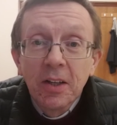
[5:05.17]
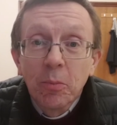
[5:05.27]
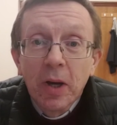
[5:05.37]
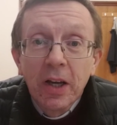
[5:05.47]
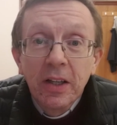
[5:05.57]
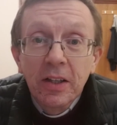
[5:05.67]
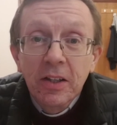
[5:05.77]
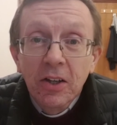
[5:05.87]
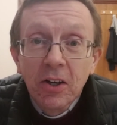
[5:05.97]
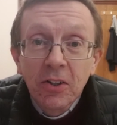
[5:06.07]
May
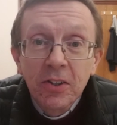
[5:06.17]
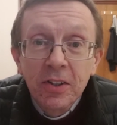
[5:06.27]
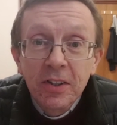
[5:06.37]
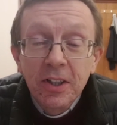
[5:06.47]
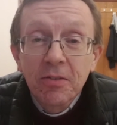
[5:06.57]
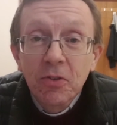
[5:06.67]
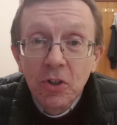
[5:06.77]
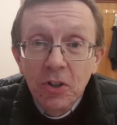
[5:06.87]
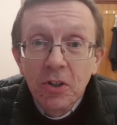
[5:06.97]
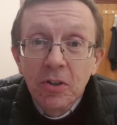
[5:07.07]
God give to
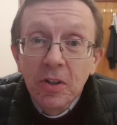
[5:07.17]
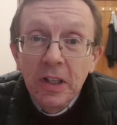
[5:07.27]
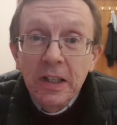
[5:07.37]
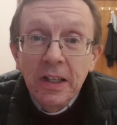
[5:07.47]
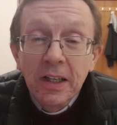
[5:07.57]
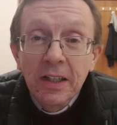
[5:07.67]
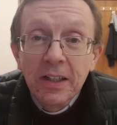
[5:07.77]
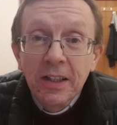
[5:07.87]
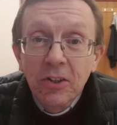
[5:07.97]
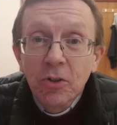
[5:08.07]
you
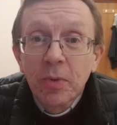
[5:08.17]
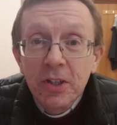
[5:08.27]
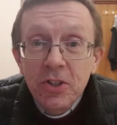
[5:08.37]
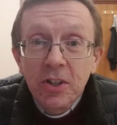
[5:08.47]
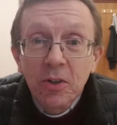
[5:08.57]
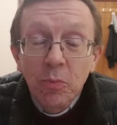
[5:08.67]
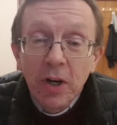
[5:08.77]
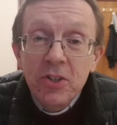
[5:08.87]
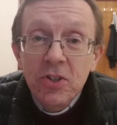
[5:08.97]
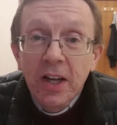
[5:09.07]
a good measure,
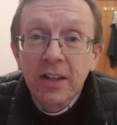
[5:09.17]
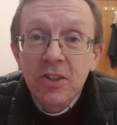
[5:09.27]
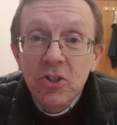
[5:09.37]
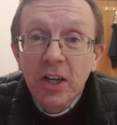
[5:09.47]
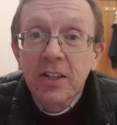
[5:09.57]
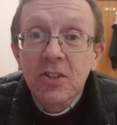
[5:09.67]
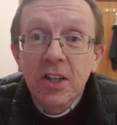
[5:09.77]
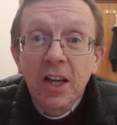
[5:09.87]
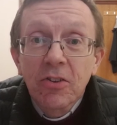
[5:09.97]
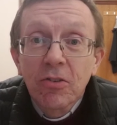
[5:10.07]
pressed down, shaken
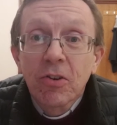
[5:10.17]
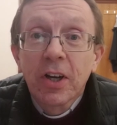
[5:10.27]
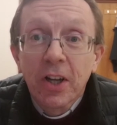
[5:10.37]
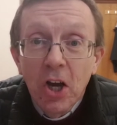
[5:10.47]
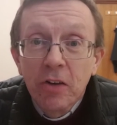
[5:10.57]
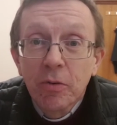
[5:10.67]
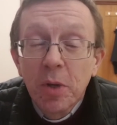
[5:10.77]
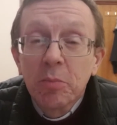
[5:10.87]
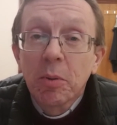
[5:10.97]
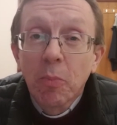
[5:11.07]
together and running over.
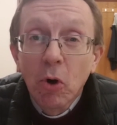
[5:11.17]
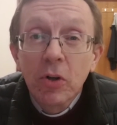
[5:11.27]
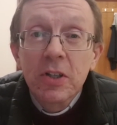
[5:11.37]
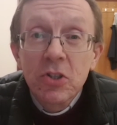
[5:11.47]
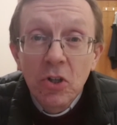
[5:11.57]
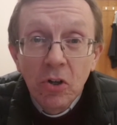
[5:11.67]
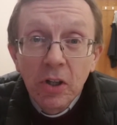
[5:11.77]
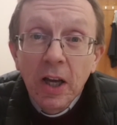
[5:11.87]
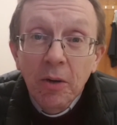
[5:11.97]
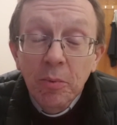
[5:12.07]
May it be poured into your
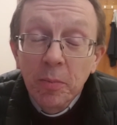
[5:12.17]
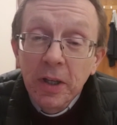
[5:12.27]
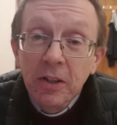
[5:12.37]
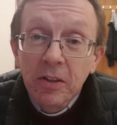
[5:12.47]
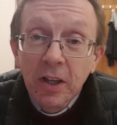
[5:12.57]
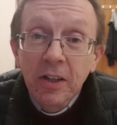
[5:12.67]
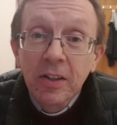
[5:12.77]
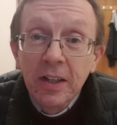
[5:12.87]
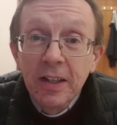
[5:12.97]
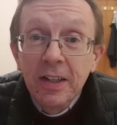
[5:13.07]
lap. May you know
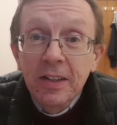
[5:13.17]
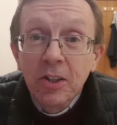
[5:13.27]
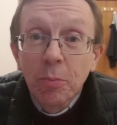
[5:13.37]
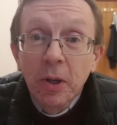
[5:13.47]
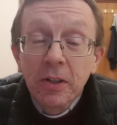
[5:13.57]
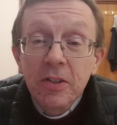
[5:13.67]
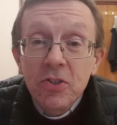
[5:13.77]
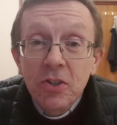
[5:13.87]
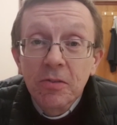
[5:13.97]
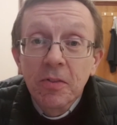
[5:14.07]
the
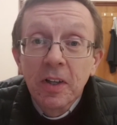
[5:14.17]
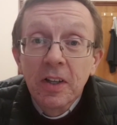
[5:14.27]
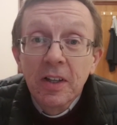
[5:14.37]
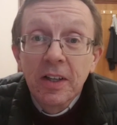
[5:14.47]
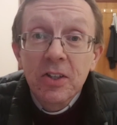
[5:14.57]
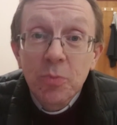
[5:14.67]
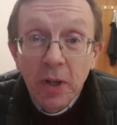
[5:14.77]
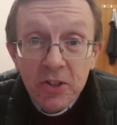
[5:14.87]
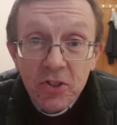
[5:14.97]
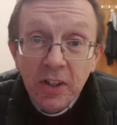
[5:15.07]
abundance of his
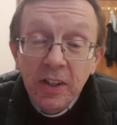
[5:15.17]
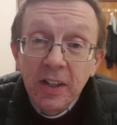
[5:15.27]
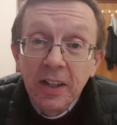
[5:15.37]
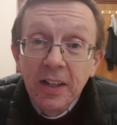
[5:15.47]
blessing.